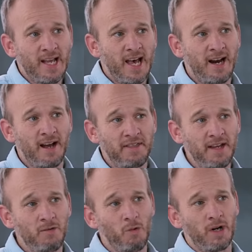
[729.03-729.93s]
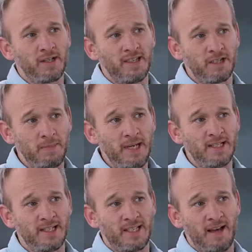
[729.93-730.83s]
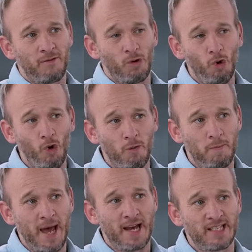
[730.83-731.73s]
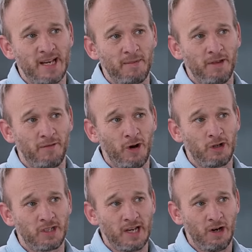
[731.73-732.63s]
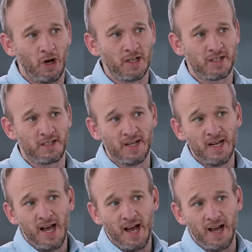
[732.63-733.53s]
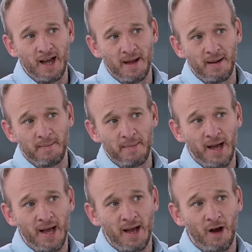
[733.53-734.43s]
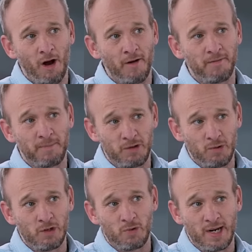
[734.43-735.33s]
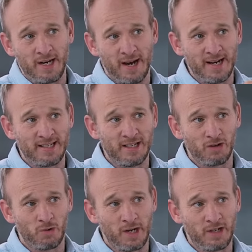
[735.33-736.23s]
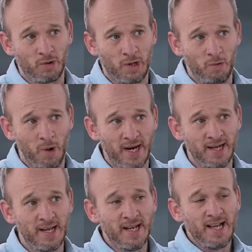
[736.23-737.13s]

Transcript: And I think what this means is they've clawed back some of the votes they lost uh, uh, between 2019 and 2021,